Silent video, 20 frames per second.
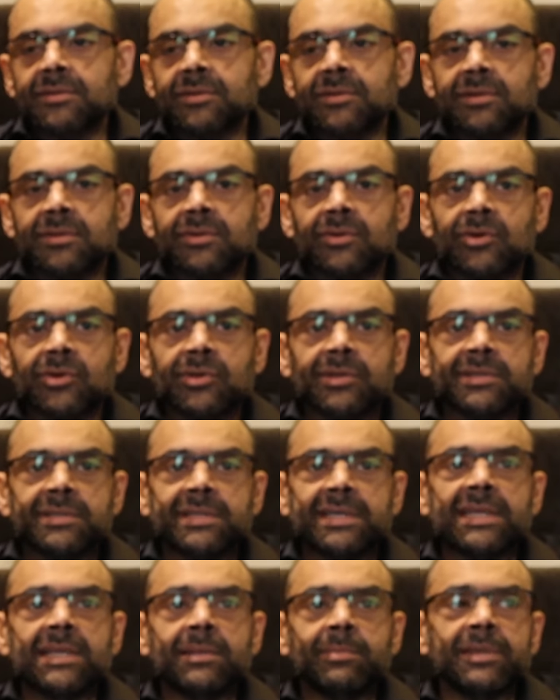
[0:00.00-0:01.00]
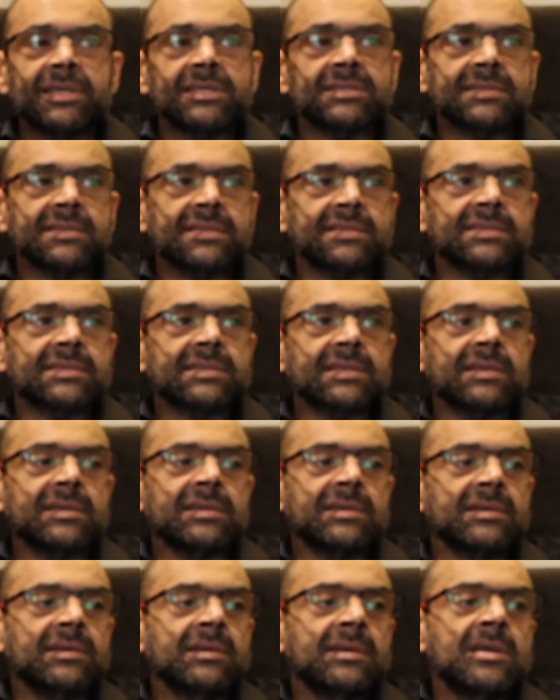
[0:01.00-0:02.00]
on a daily basis
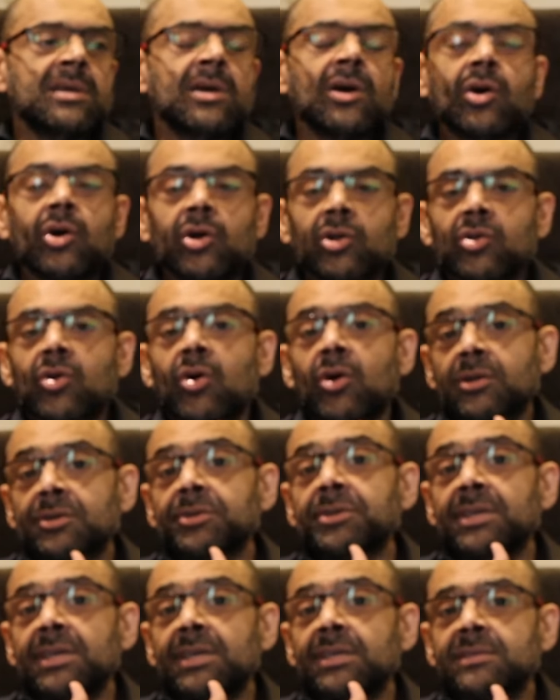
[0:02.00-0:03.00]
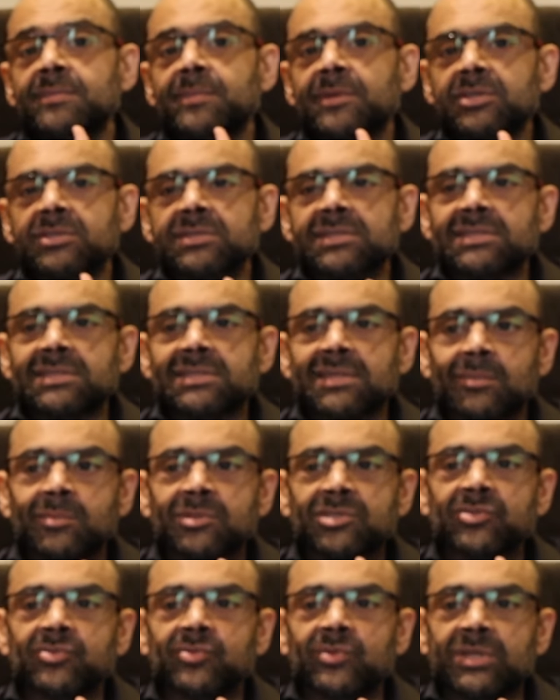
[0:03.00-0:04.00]
on hotter days because the
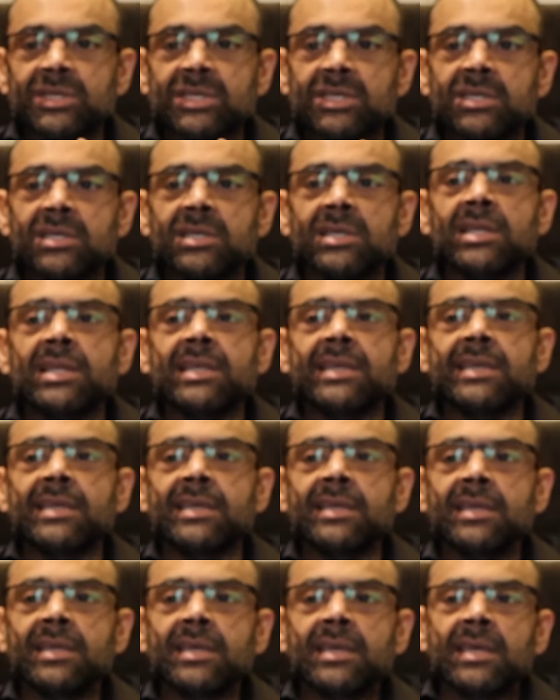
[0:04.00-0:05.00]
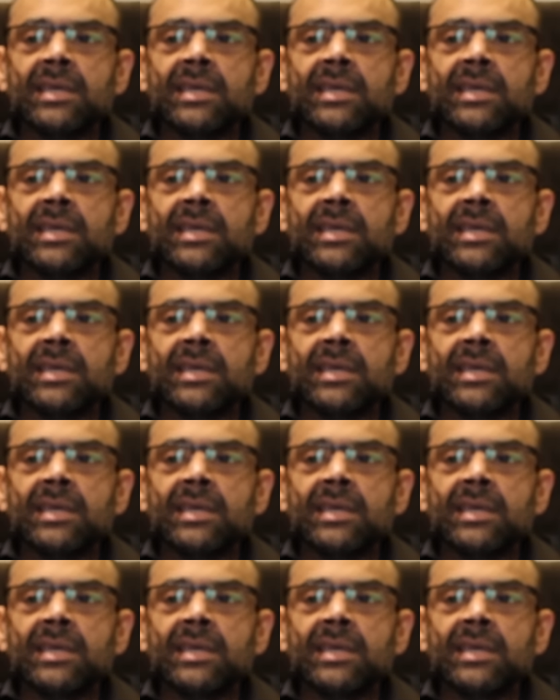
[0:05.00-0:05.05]
summer's really